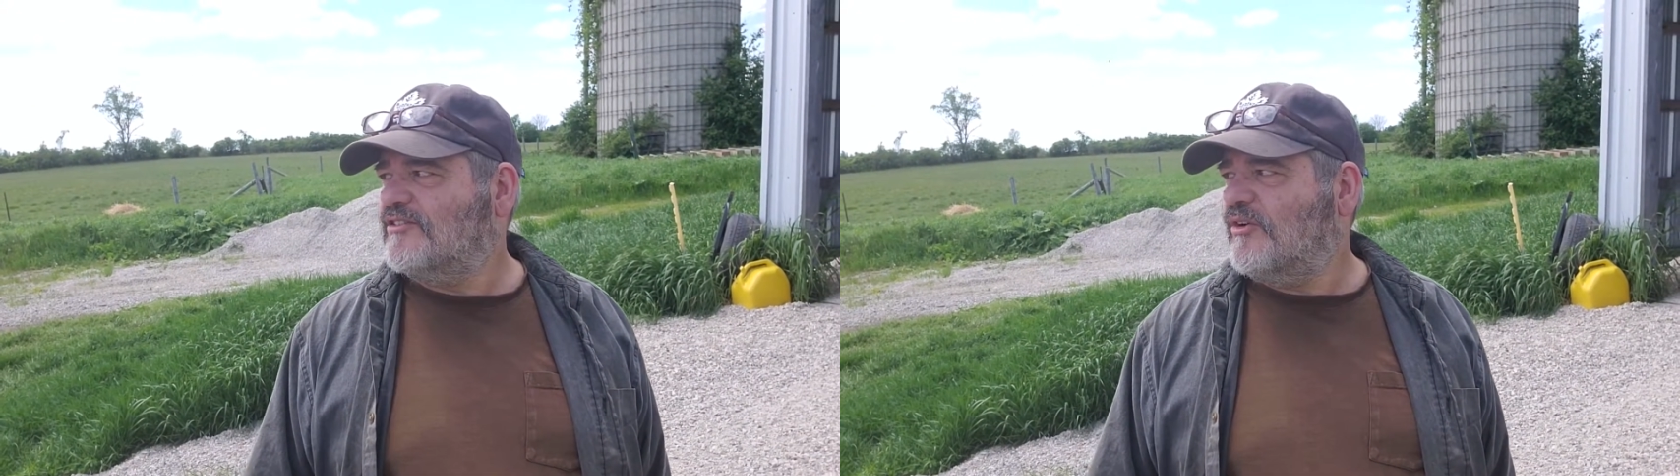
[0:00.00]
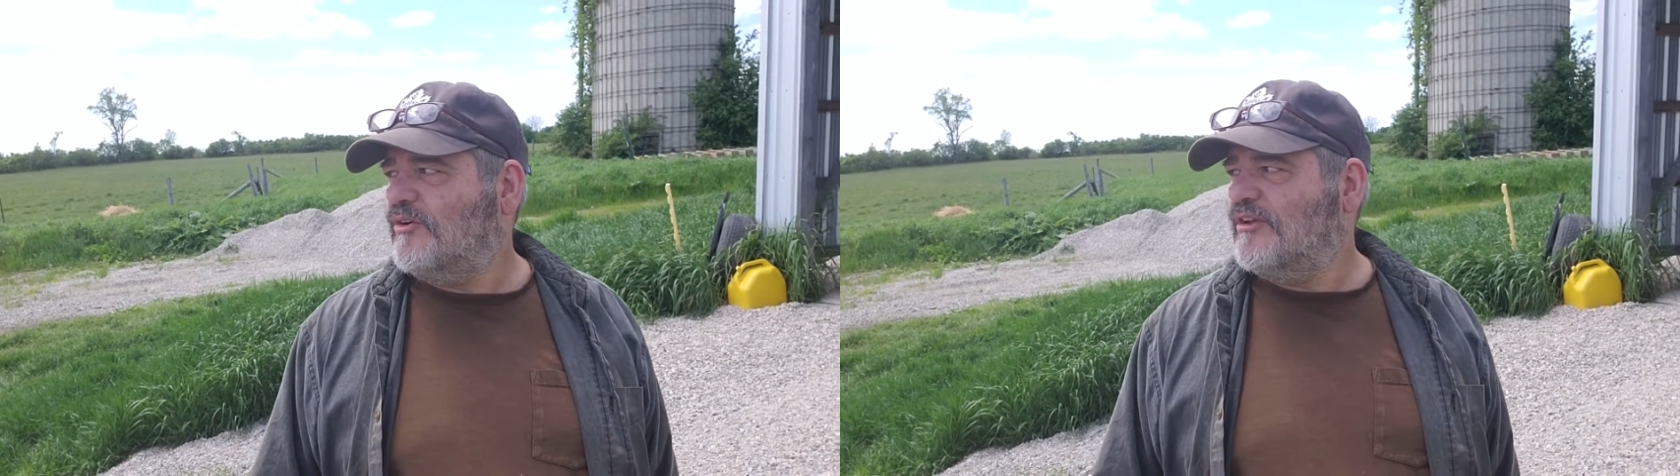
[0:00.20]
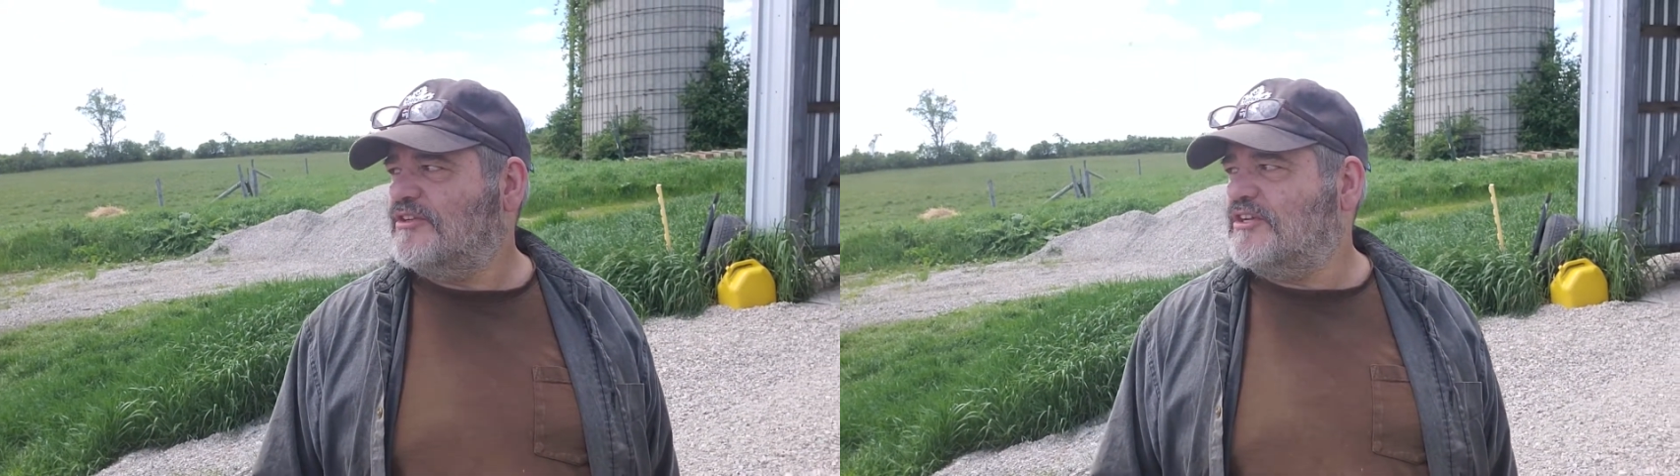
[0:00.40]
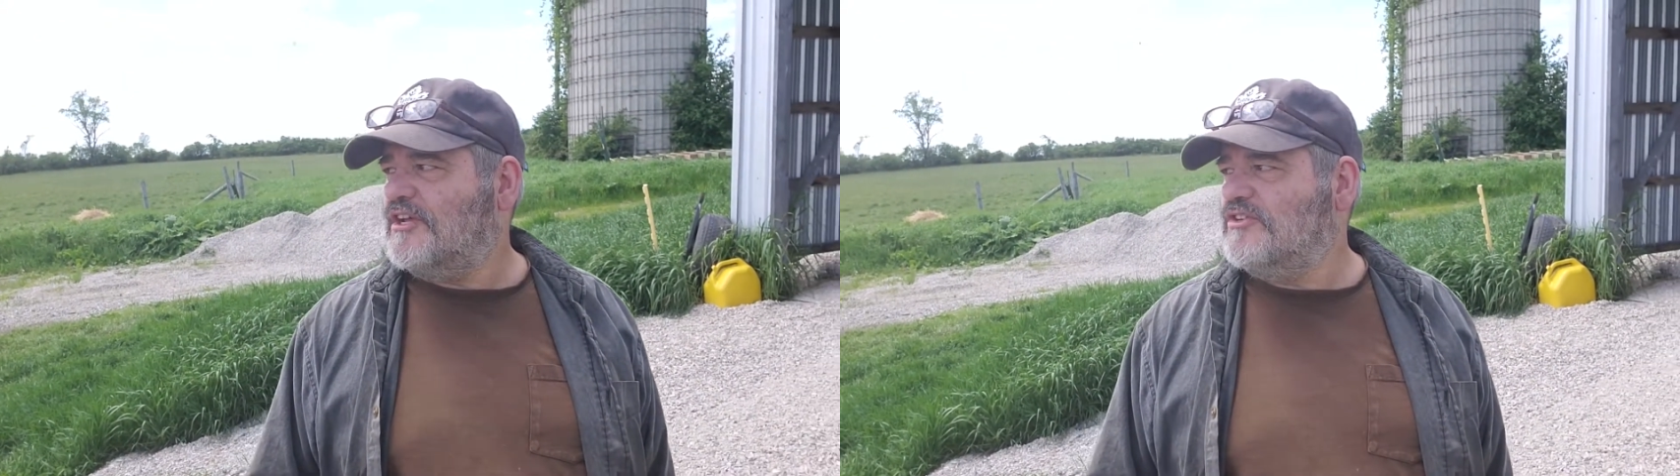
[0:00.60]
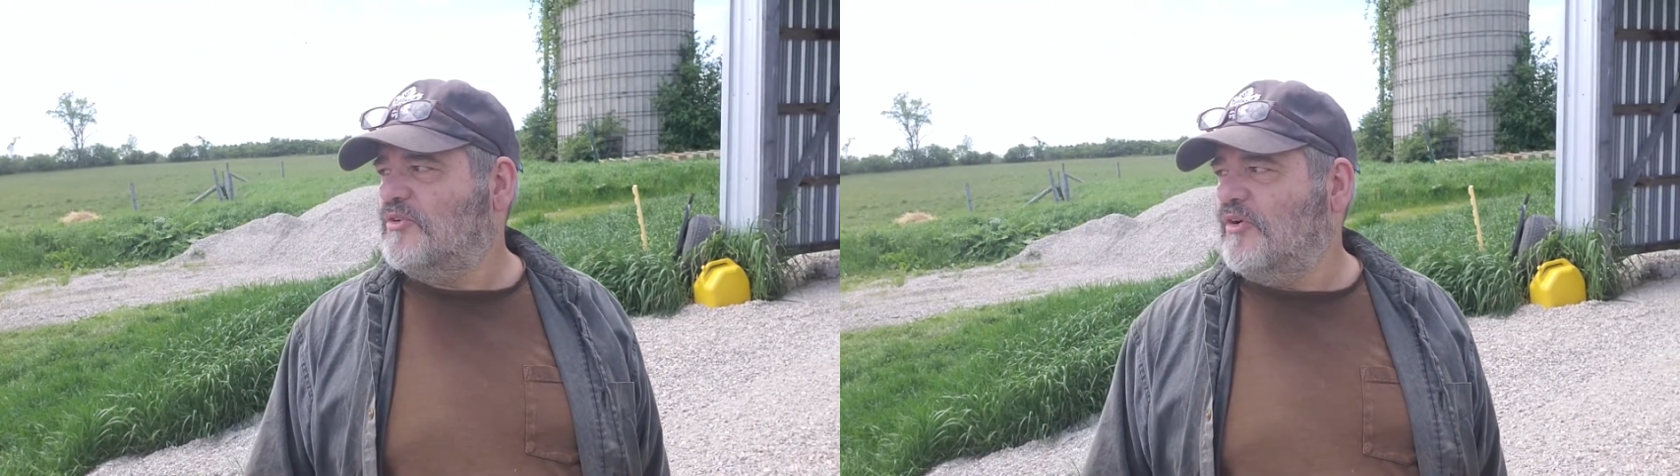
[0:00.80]
I'm going to
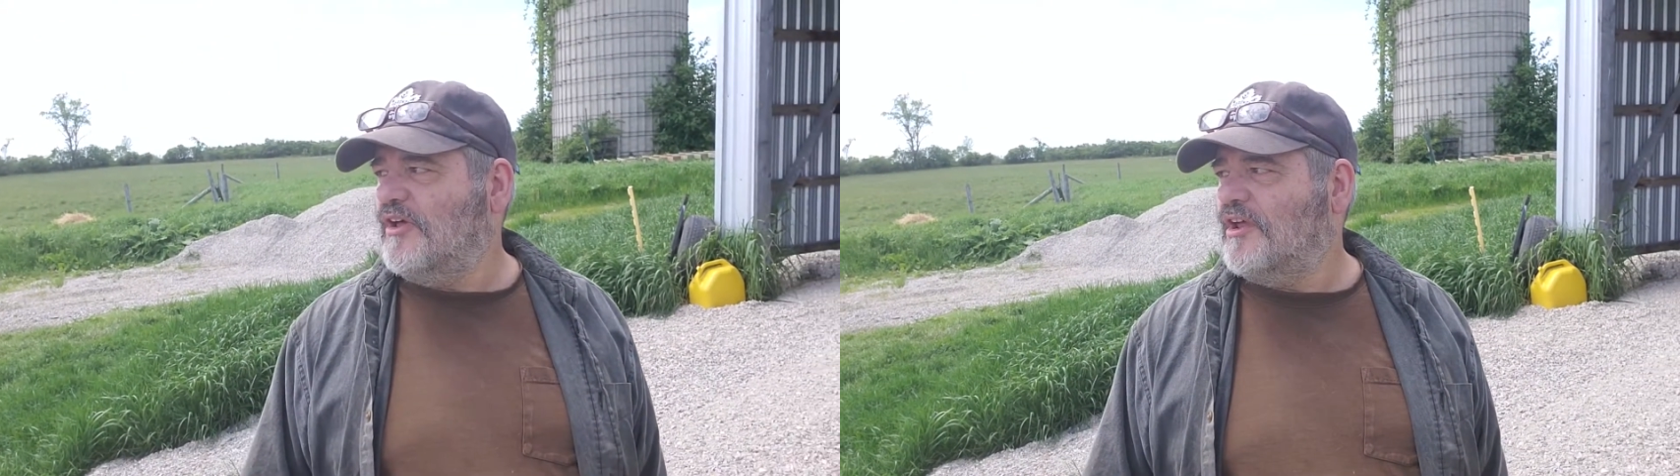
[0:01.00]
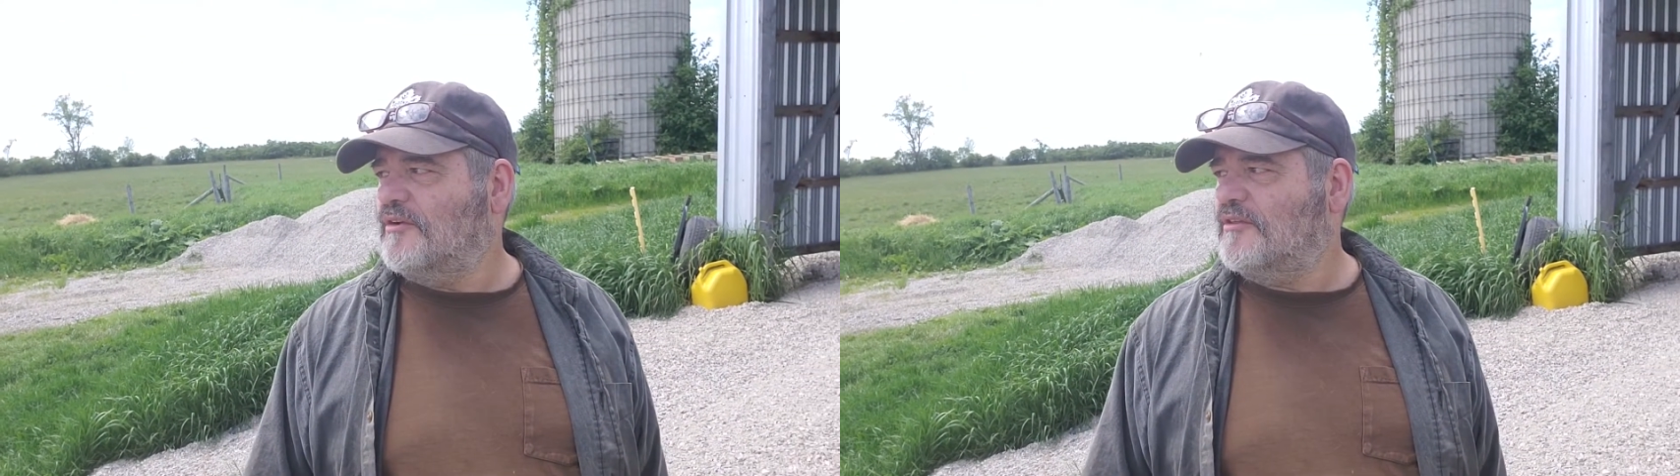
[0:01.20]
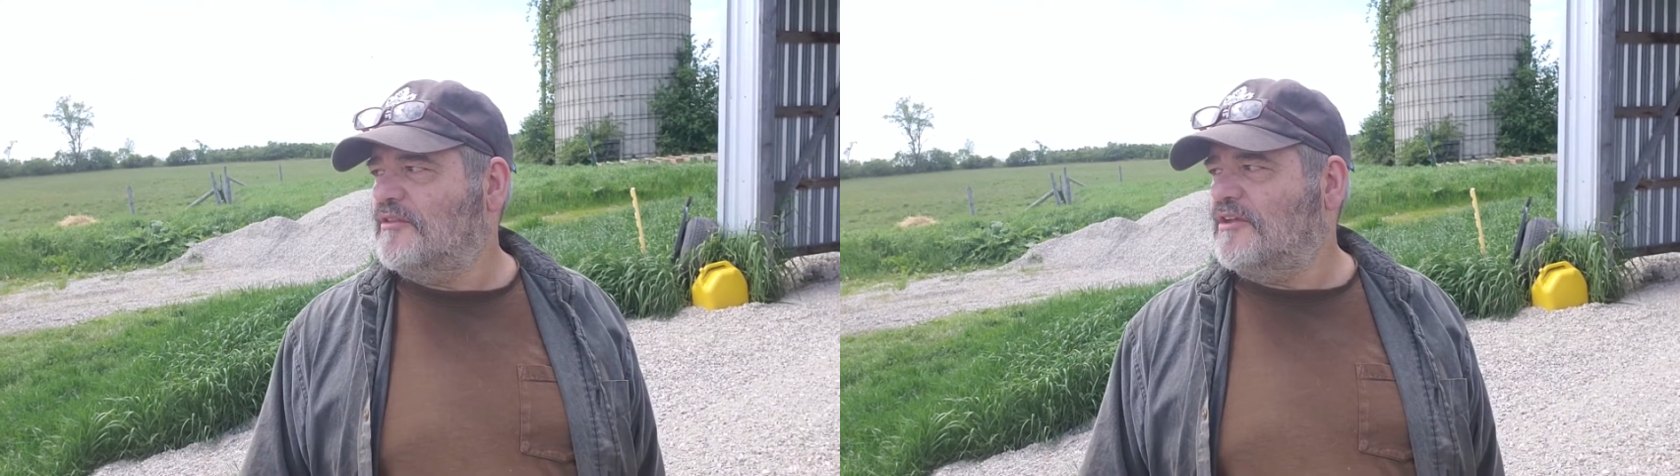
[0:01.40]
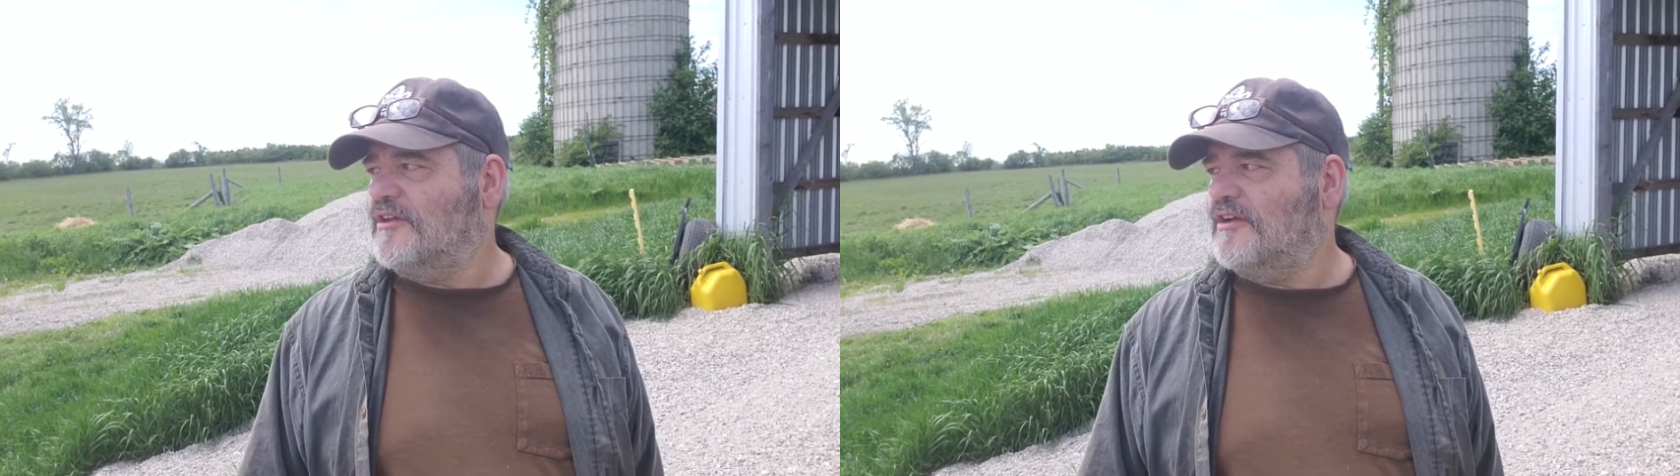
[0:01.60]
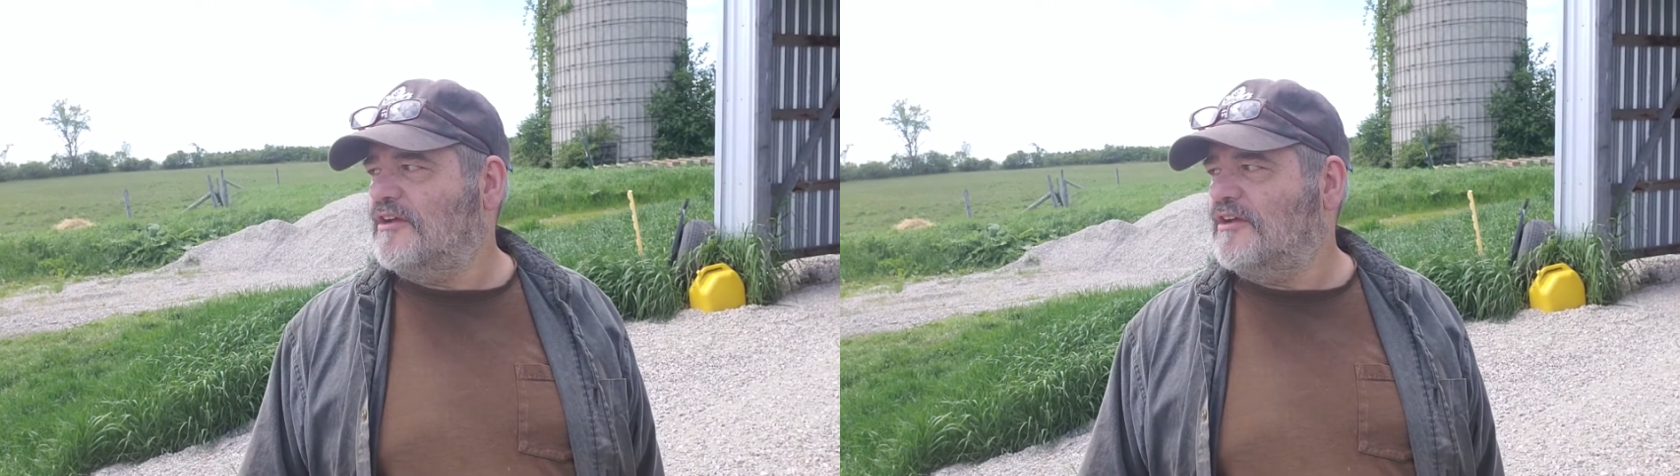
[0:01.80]
change the oil out of the